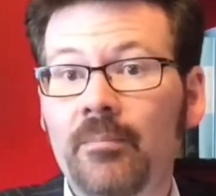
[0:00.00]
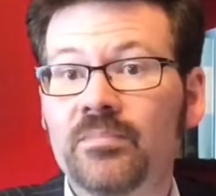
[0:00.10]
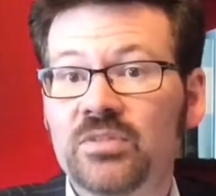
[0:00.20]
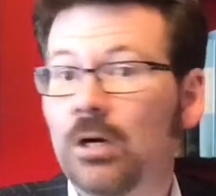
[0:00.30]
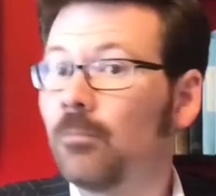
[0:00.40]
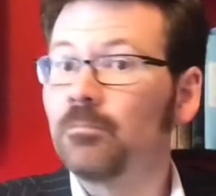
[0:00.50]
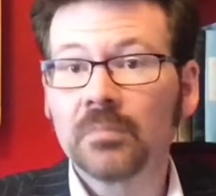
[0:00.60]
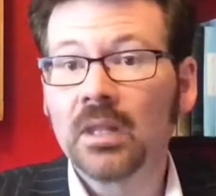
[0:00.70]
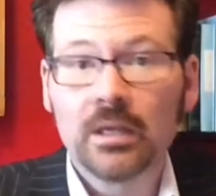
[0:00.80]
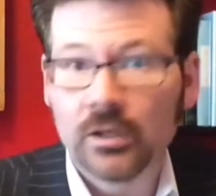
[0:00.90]
So,
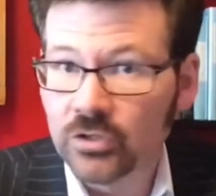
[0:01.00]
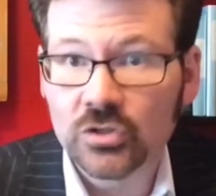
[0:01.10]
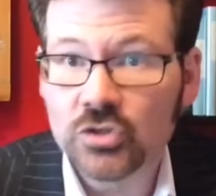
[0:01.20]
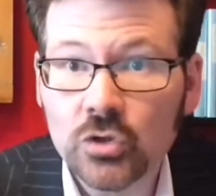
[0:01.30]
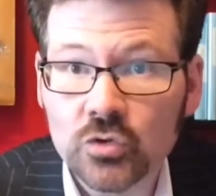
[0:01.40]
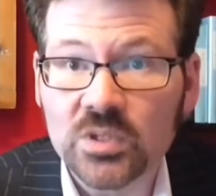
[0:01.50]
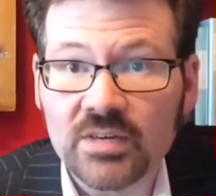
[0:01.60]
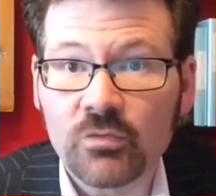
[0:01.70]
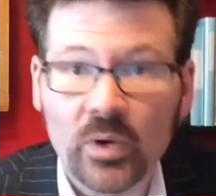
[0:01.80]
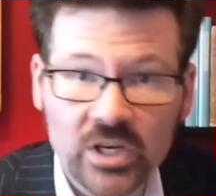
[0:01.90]
you choose
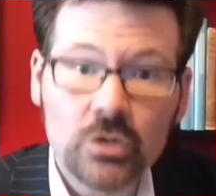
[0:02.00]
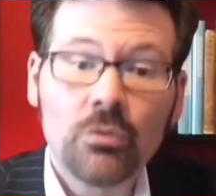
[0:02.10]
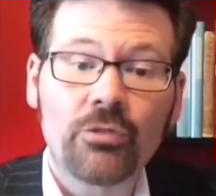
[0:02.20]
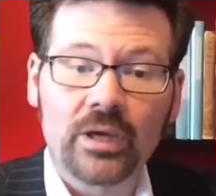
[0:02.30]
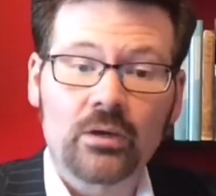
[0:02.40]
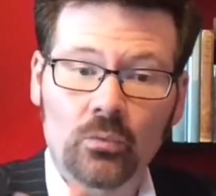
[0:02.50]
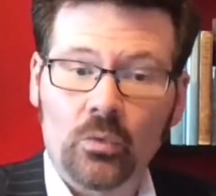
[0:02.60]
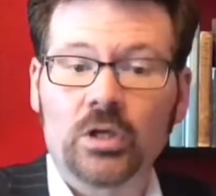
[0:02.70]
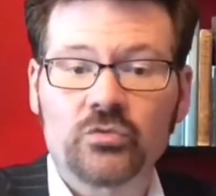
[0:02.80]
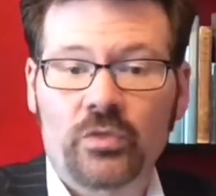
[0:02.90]
whichever one you think
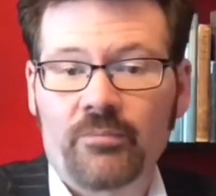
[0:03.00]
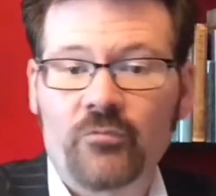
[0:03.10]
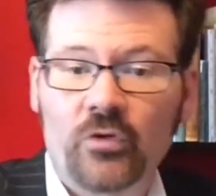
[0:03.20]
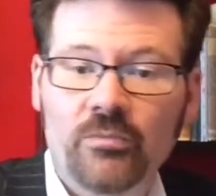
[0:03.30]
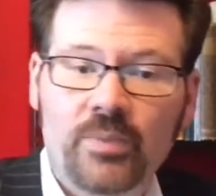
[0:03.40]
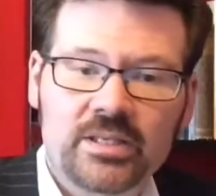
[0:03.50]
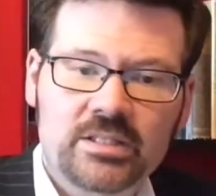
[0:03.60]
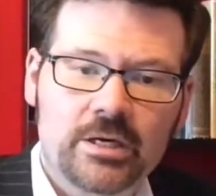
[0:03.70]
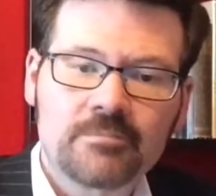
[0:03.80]
works for the best there.